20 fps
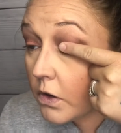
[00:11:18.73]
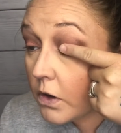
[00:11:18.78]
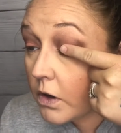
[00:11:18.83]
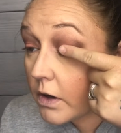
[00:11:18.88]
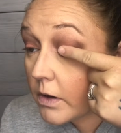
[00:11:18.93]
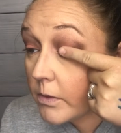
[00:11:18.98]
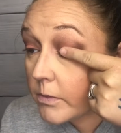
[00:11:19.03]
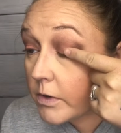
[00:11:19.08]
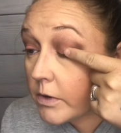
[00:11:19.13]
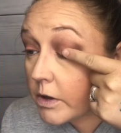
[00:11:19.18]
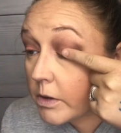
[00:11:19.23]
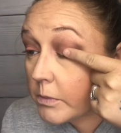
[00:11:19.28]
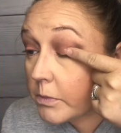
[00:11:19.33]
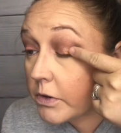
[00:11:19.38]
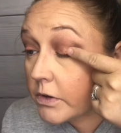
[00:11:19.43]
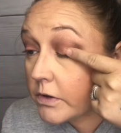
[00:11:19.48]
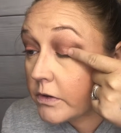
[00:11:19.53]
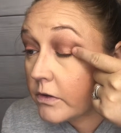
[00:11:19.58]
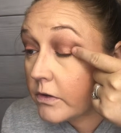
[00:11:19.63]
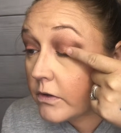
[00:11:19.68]
And I'm gonna
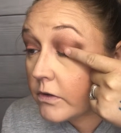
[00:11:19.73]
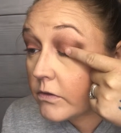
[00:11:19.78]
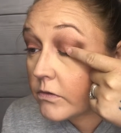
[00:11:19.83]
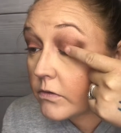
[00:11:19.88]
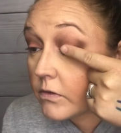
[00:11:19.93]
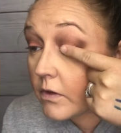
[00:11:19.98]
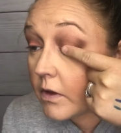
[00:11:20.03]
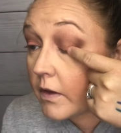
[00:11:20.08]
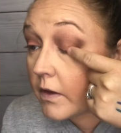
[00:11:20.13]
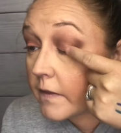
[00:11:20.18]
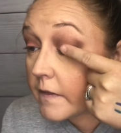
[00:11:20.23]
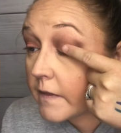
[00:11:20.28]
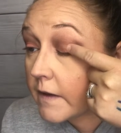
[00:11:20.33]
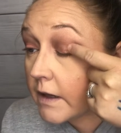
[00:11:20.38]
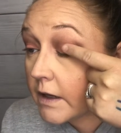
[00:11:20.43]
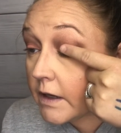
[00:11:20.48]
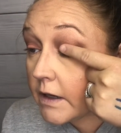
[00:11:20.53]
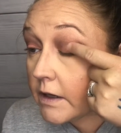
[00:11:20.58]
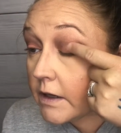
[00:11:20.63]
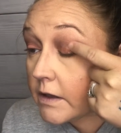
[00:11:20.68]
put this on
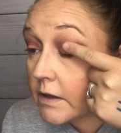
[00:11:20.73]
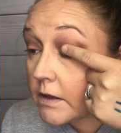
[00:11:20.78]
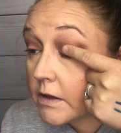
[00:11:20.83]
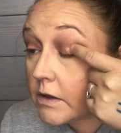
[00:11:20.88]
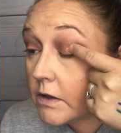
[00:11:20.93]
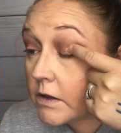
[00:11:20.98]
the